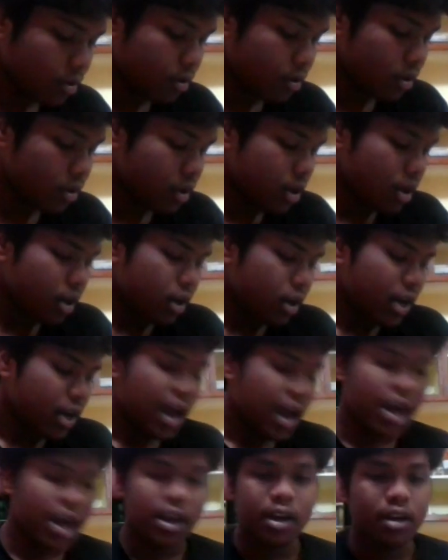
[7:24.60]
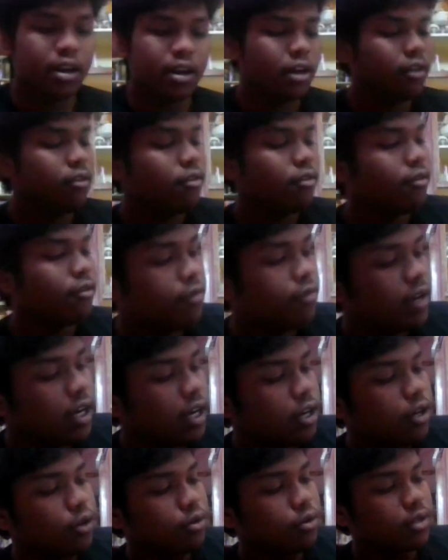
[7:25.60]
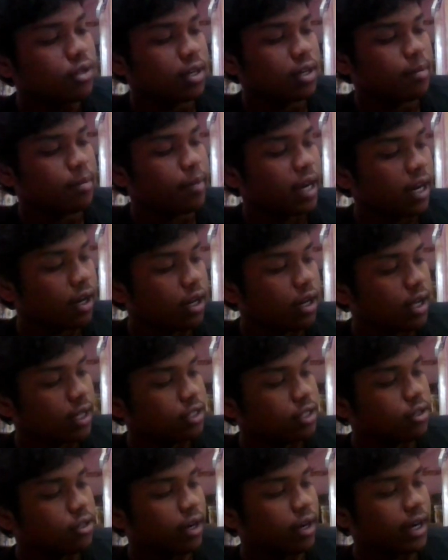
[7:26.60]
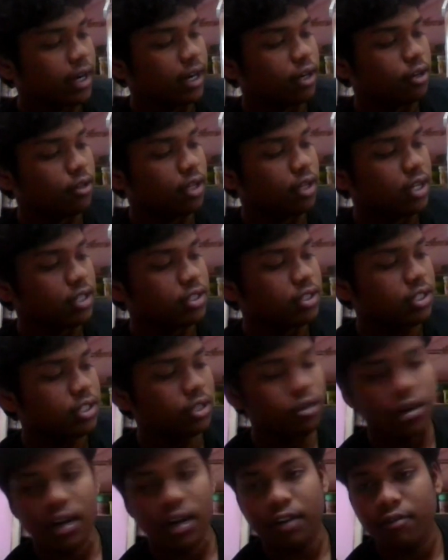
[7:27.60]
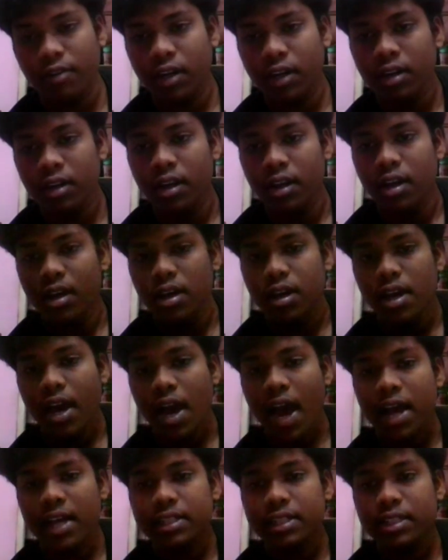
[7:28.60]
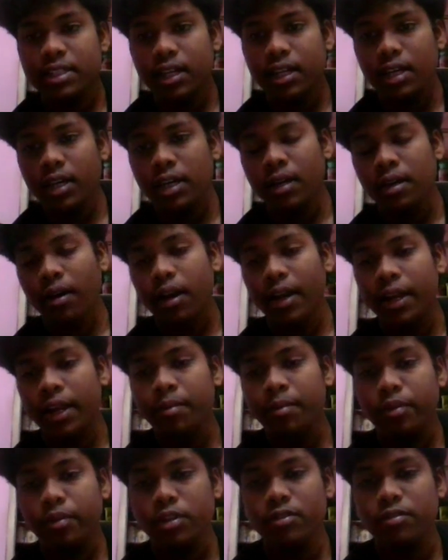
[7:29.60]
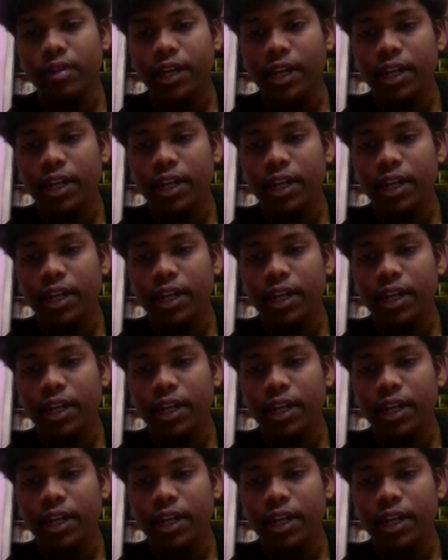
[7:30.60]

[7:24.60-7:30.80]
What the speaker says: do the XOR gate to the 0 and 1. As the inputs vary, the output will be 1.